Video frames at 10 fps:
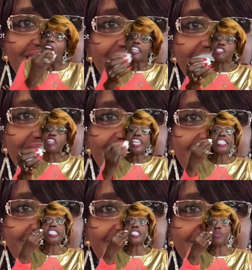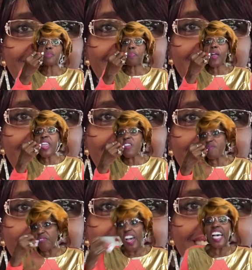Jesus was praying
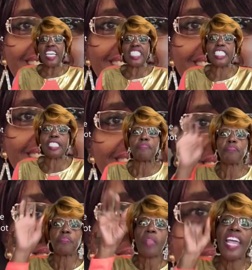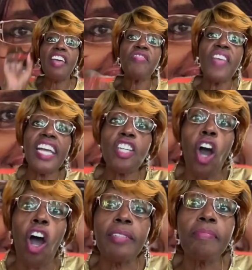for us in that
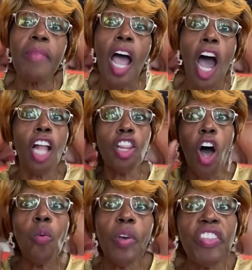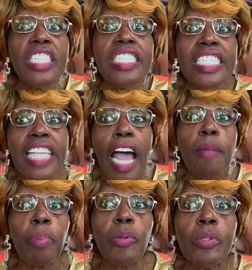garden along with his
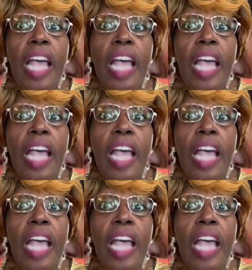disciples.